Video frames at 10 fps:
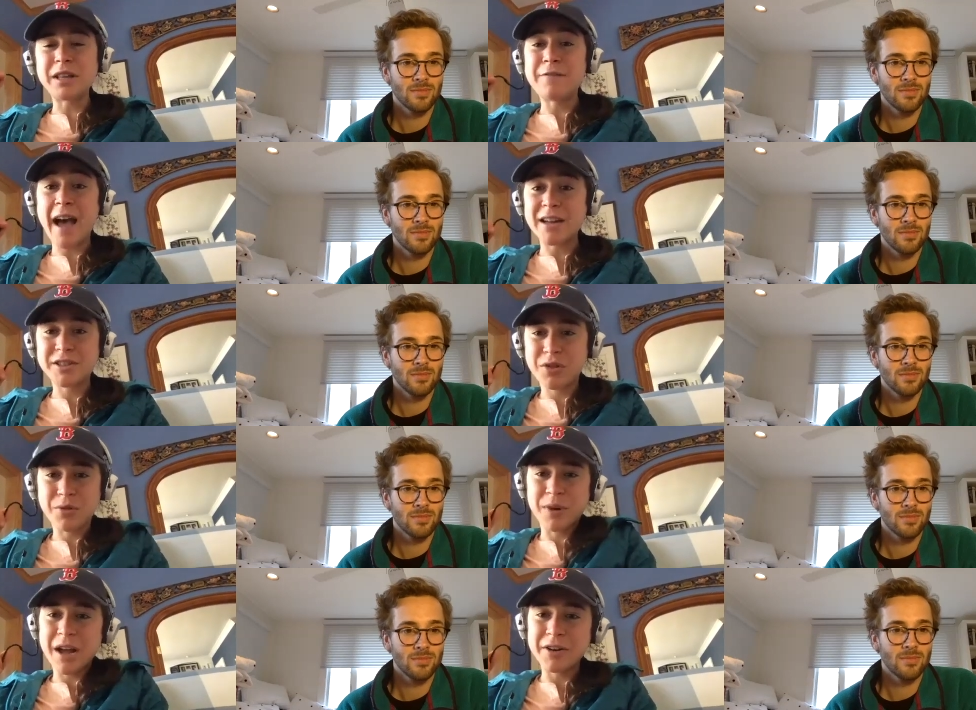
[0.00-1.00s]
Speaker 1: fast
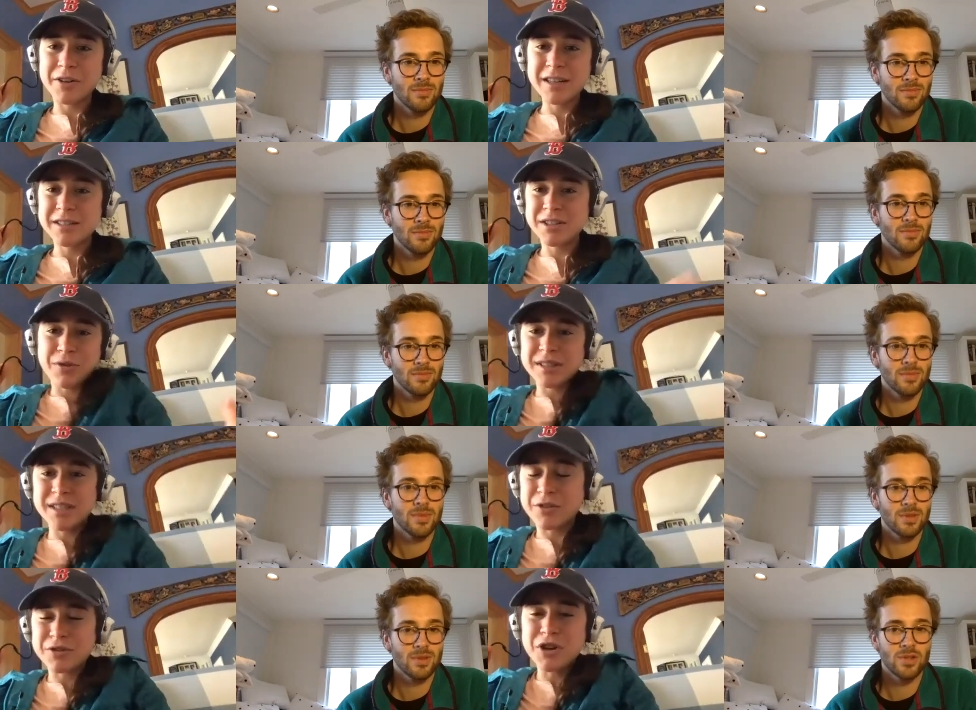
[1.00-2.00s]
300. So it's
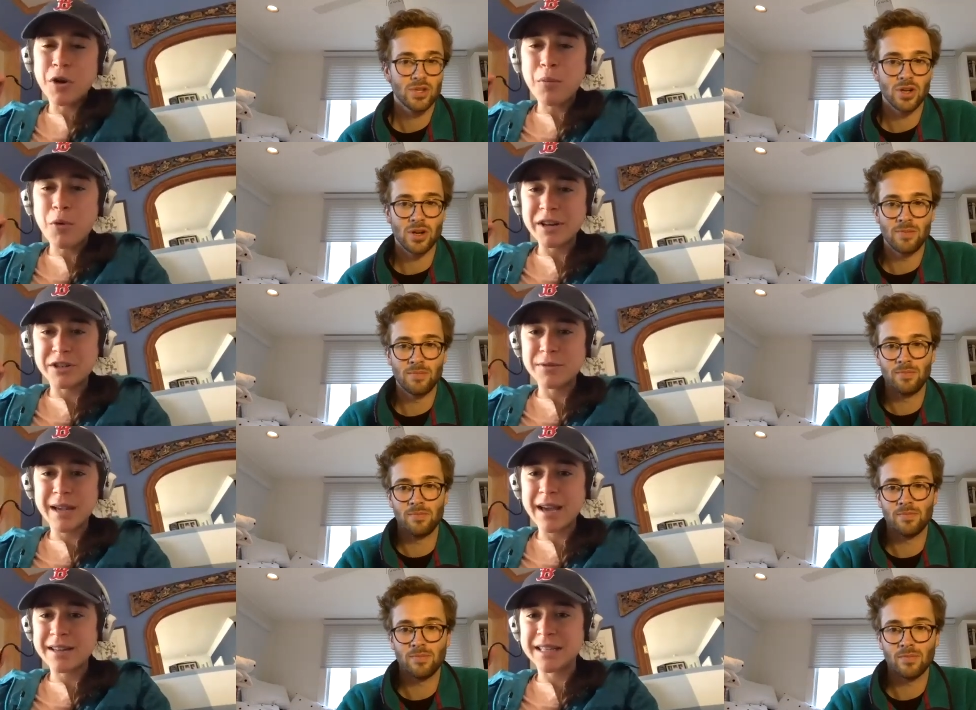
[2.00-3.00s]
like there's no point doing
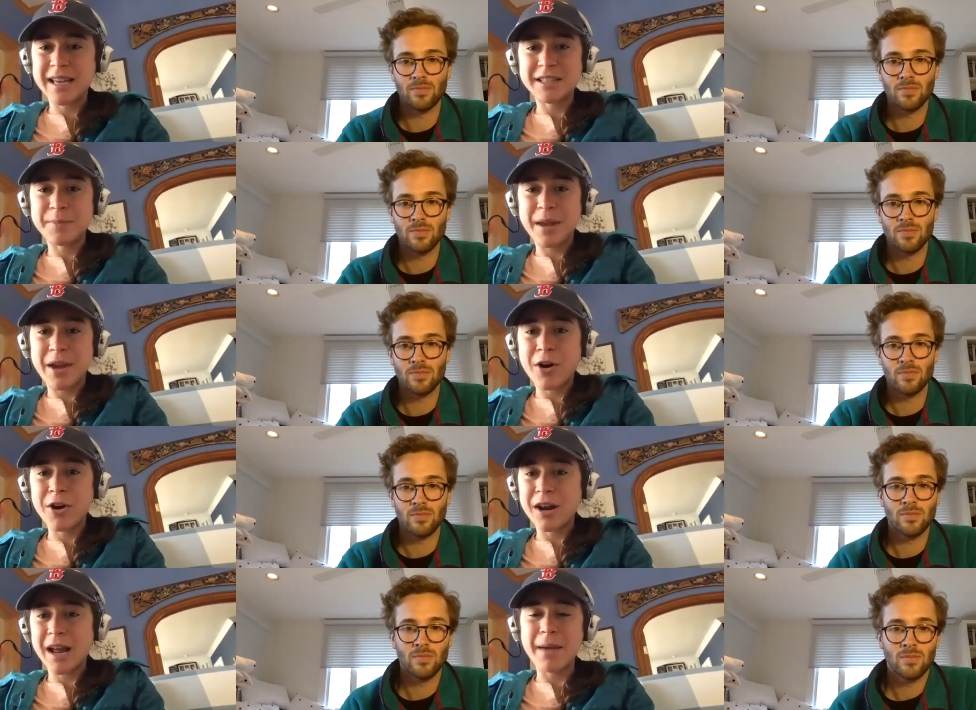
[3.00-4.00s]
it because it gets me hurt
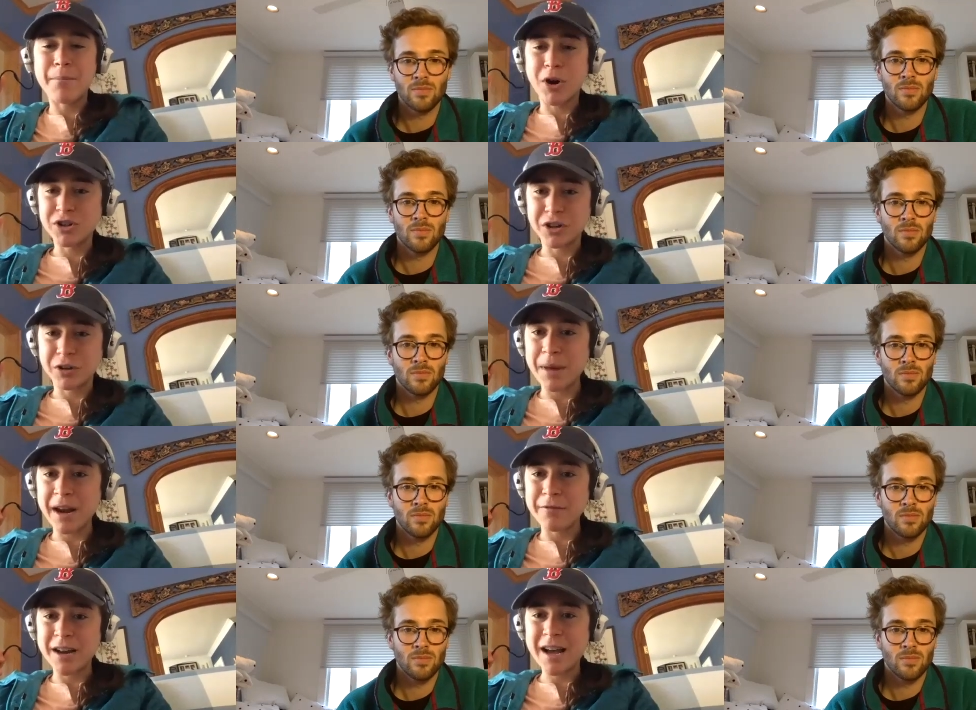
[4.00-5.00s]
and I get marginal
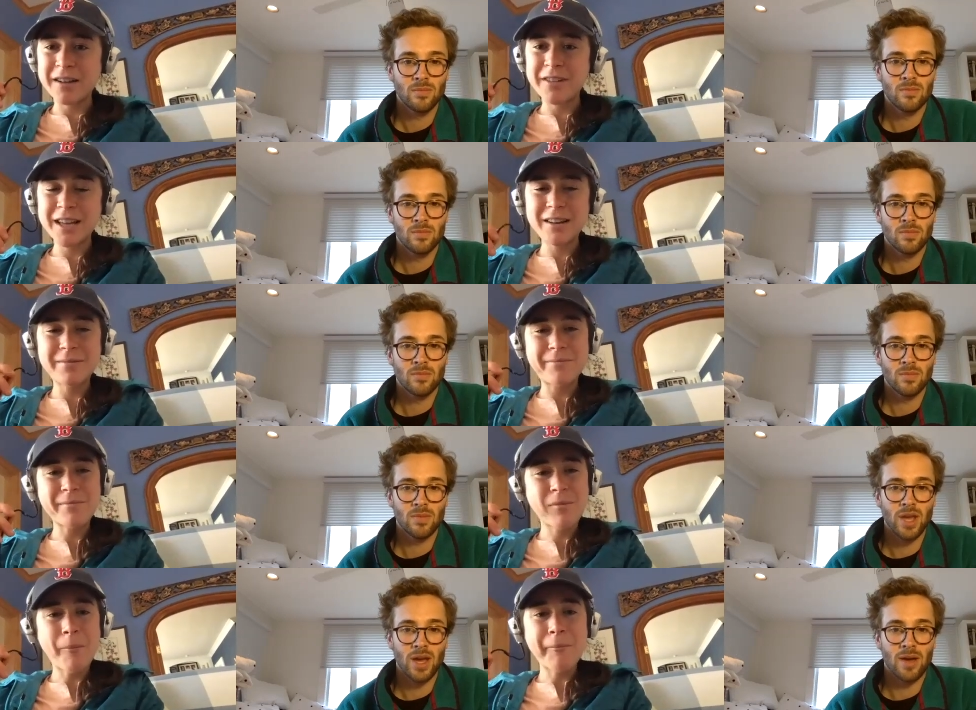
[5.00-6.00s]
benefit out of it.
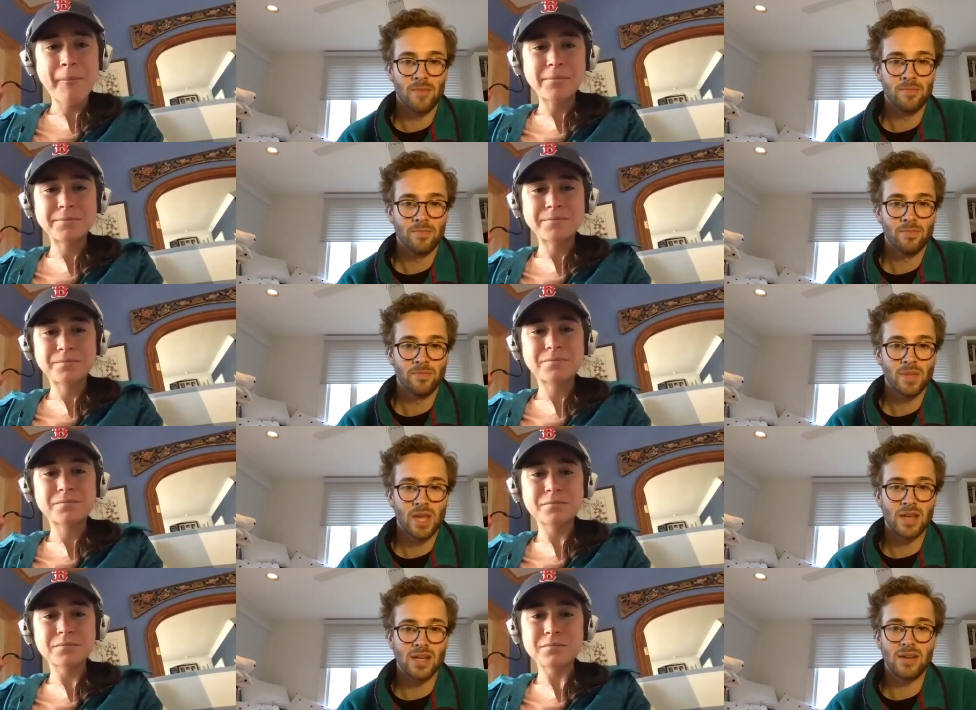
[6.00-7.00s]
Speaker 2: Yeah.
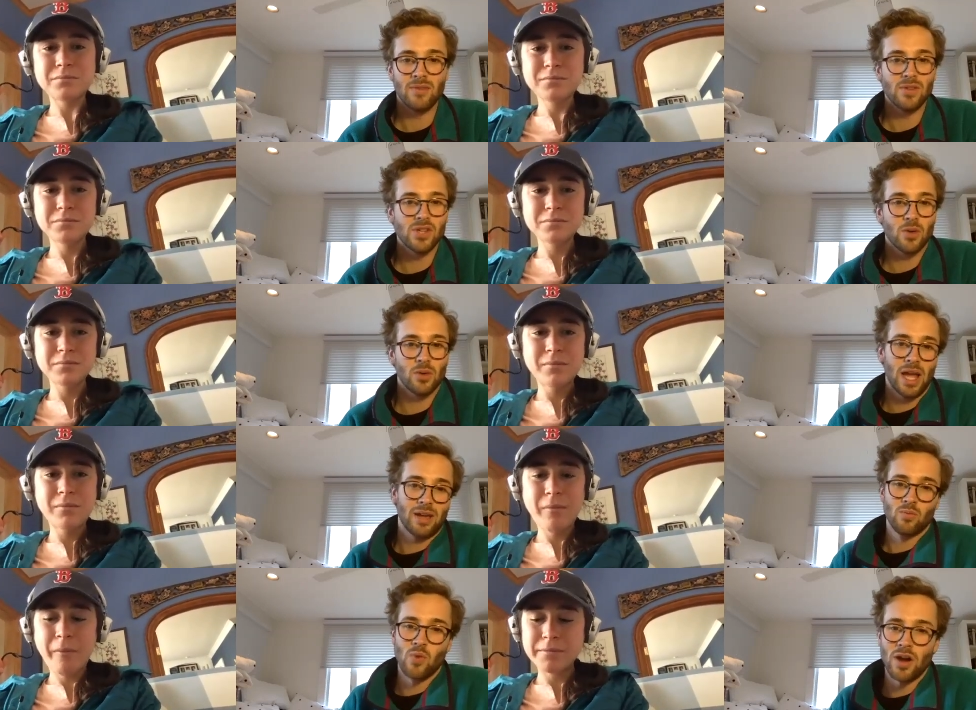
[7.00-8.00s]
Yeah. And, and so,
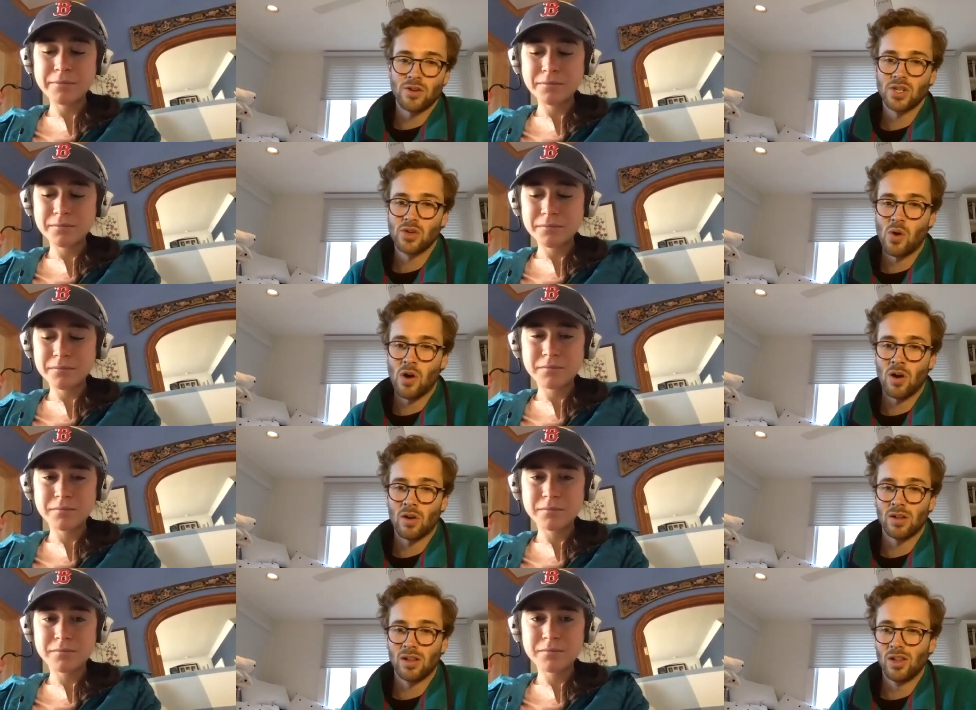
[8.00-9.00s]
like, runners who
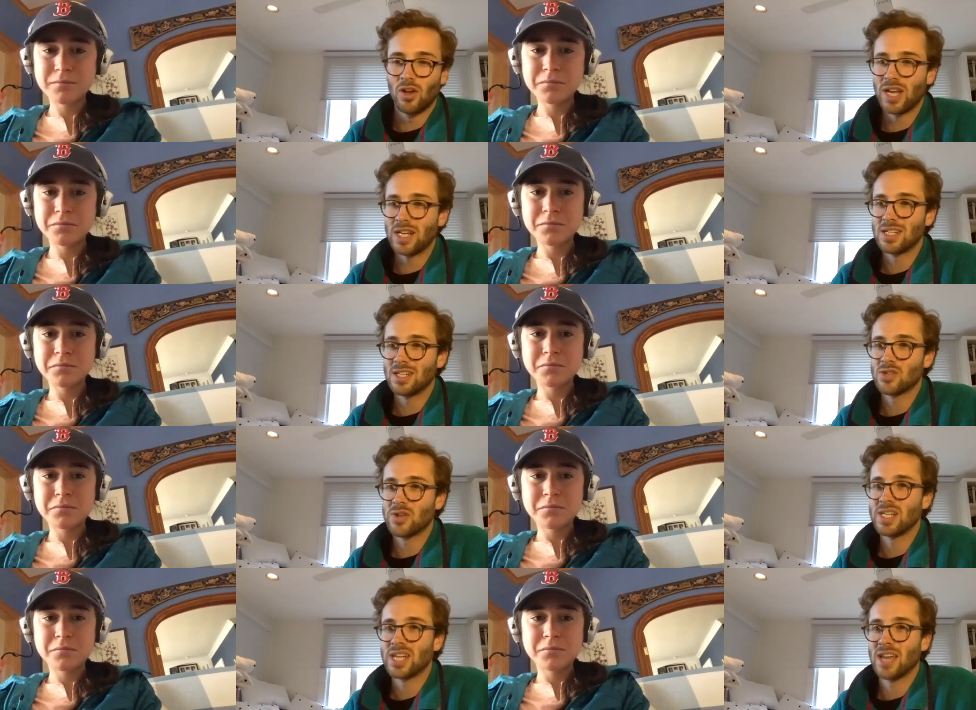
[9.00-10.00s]
are looking to
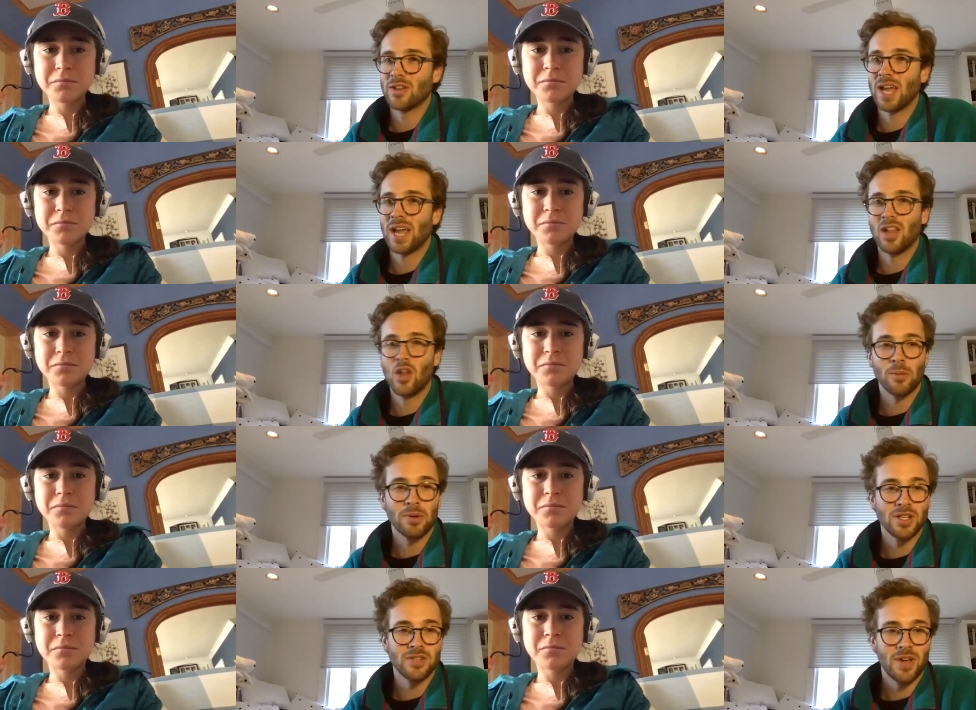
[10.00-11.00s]
string together like
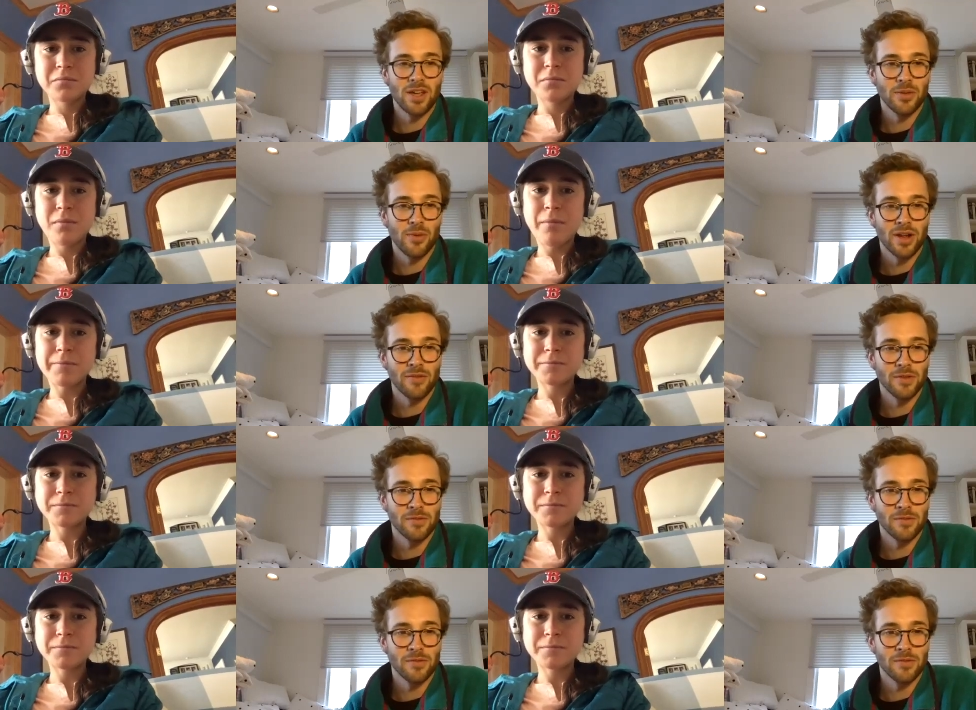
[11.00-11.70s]
long periods of healthy running for